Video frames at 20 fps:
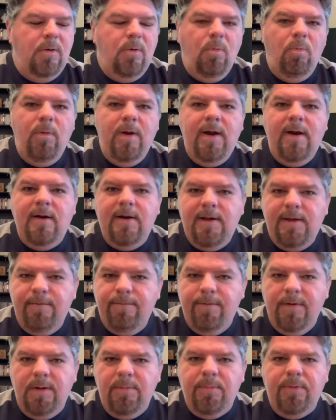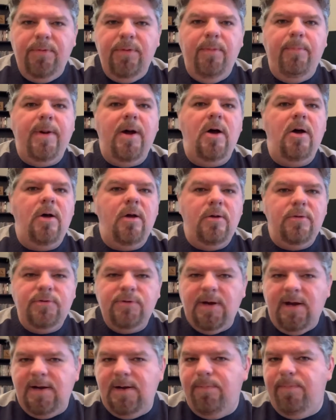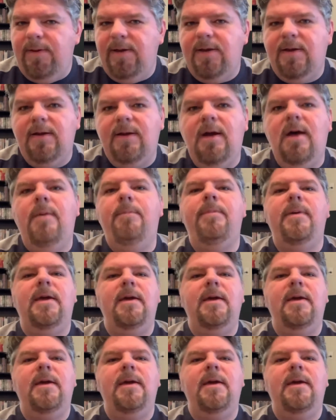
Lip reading: where he fumbled the ball, tried to pick it up